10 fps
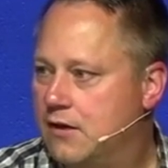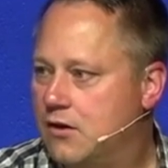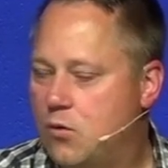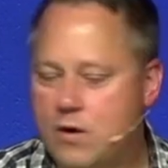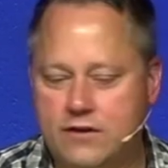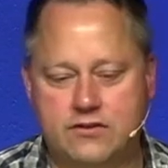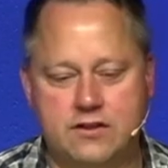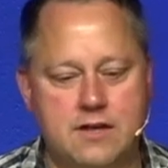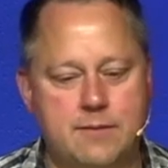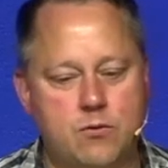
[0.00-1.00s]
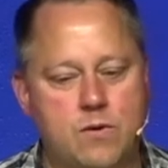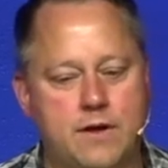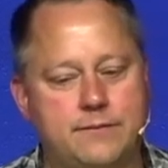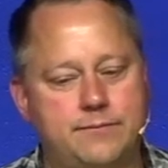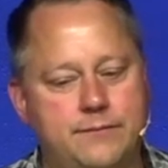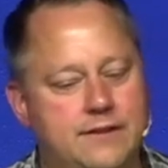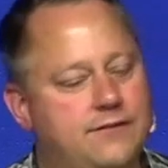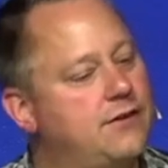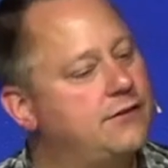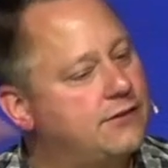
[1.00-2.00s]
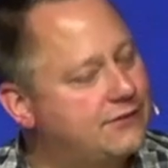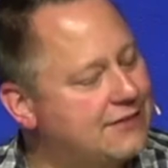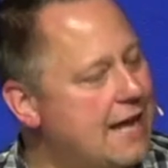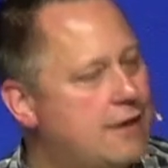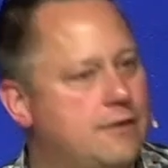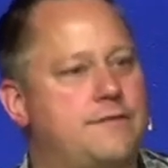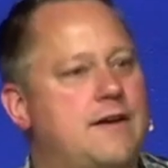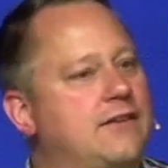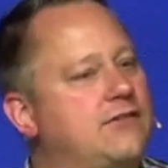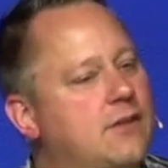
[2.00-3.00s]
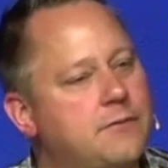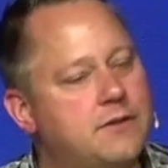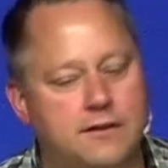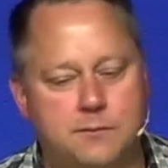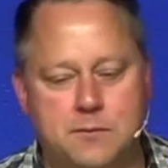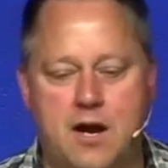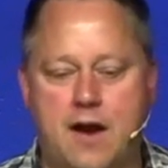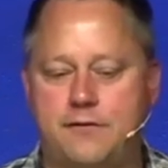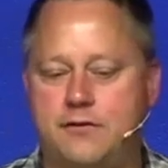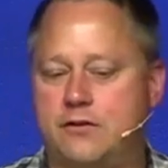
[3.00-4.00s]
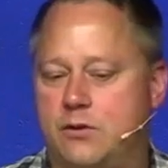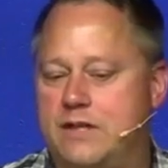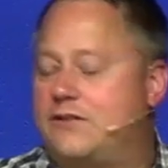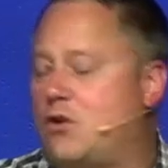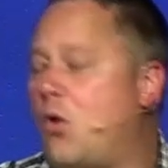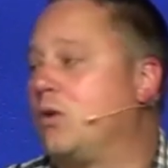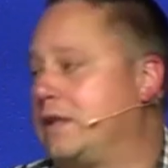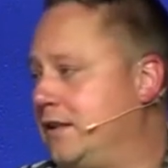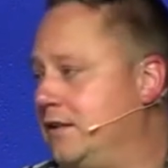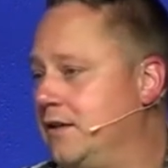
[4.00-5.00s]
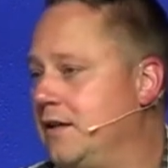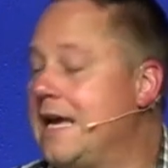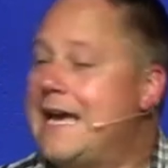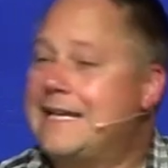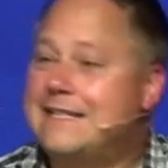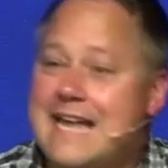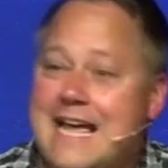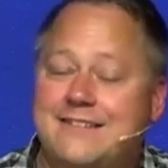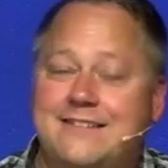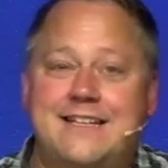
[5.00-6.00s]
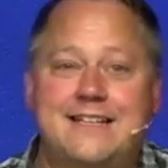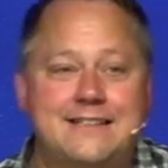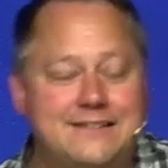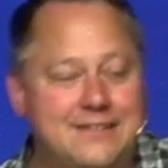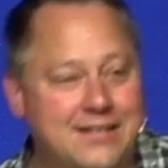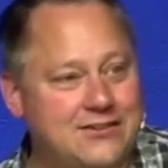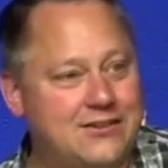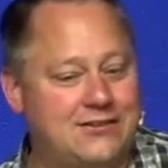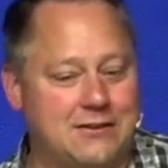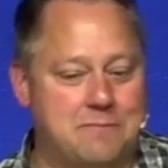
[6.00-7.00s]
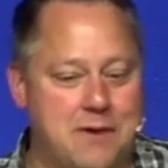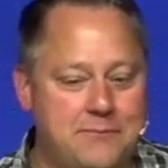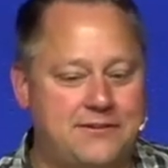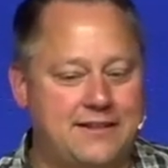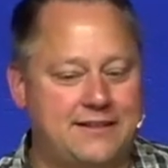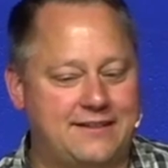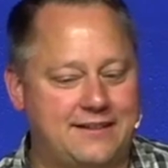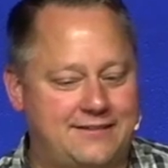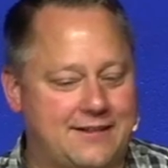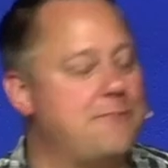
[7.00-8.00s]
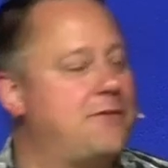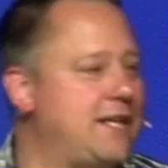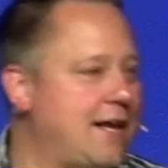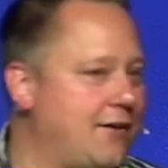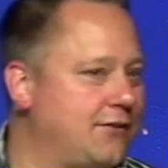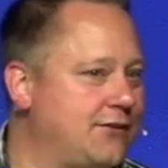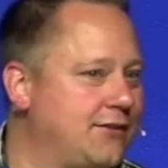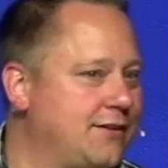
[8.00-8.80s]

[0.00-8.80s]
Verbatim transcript: Question number one if there's a sacrifice, something that's been offered to the Lord, it's holy and it accidentally touches, it bumps into something else